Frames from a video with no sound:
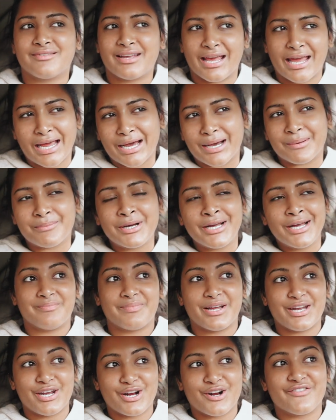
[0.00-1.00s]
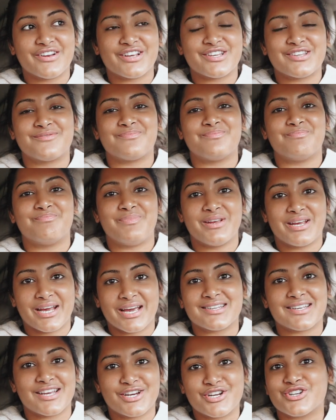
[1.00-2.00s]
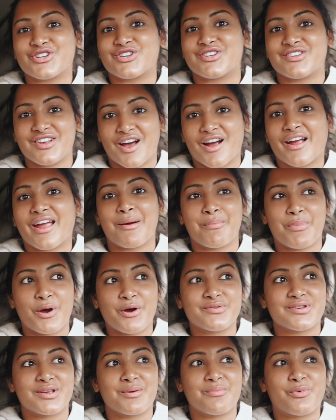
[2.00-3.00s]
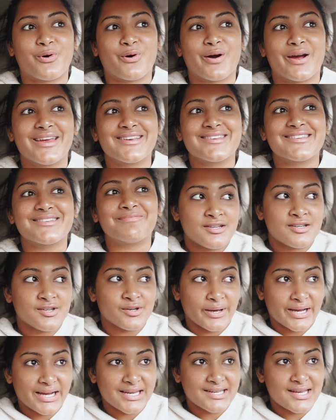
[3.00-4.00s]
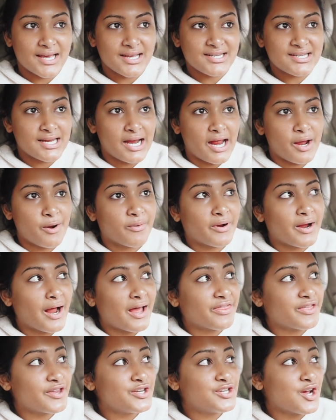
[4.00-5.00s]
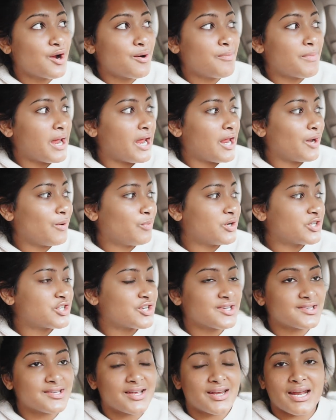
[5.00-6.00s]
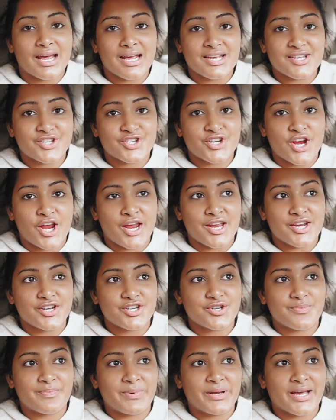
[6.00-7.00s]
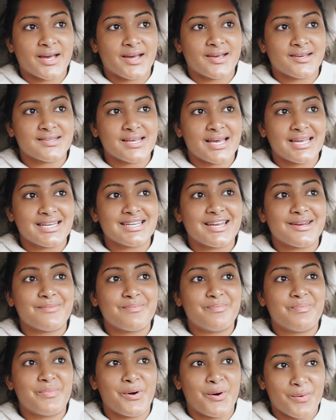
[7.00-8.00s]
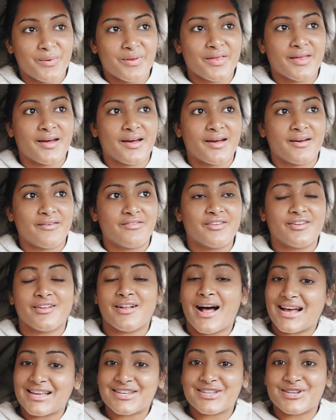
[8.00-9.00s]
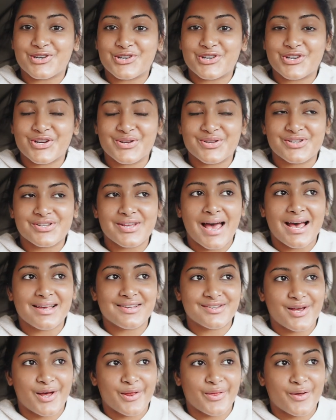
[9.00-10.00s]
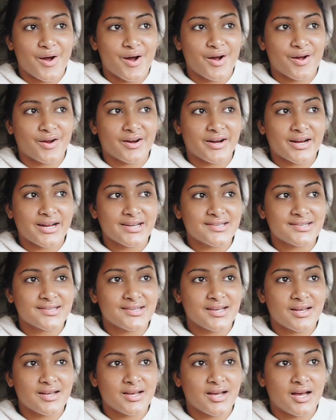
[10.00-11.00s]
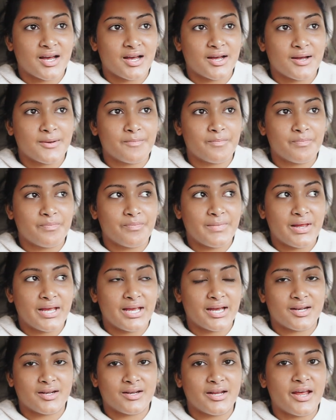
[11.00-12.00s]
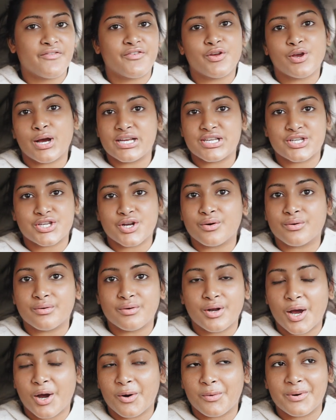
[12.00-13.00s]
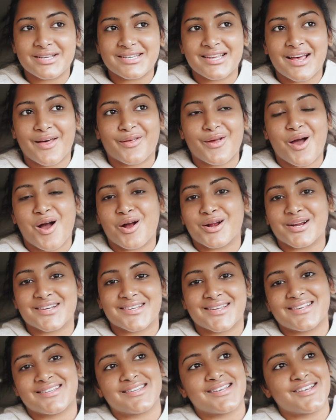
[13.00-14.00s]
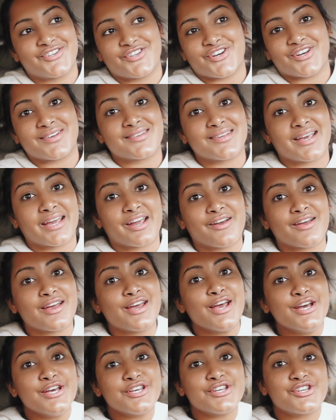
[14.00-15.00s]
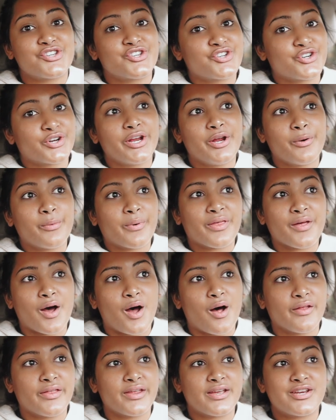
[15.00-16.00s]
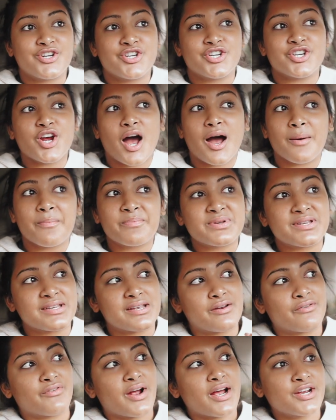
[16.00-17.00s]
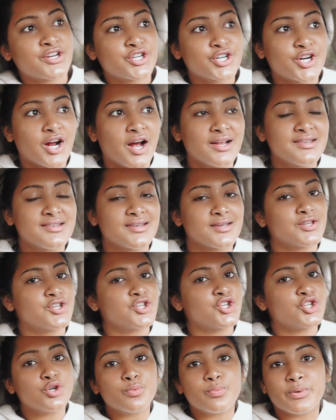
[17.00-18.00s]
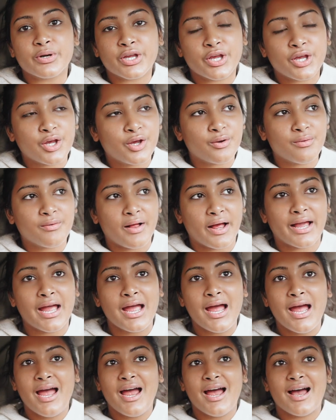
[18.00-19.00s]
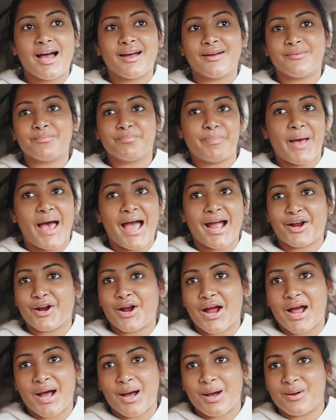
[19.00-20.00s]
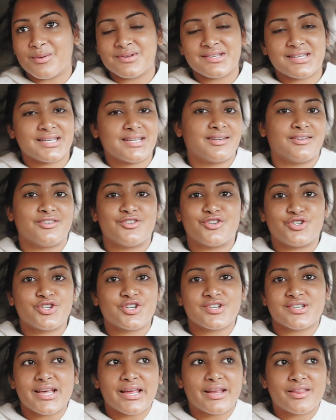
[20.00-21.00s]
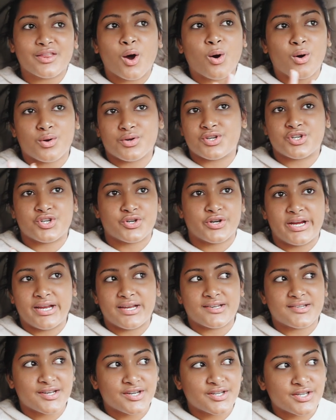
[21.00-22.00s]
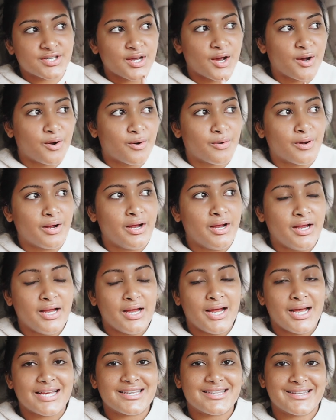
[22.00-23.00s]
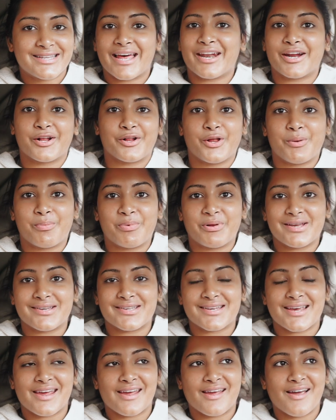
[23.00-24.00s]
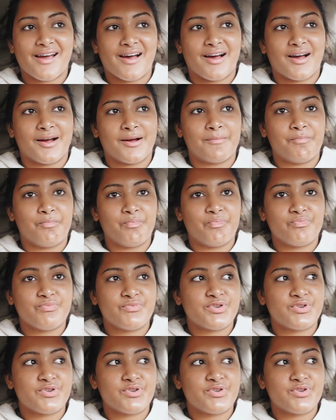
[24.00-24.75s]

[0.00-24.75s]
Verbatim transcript: Cam, but nervous because I just suck at posing boys. So like I said, today we're at the Domain, which is a nice change because I did both of the last two shoots at South Congress. And if you guys don't know what South Congress is, it's just like a street with all these shops and restaurants and super cute like backgrounds, and just like the whole street is like so aesthetically pleasing. And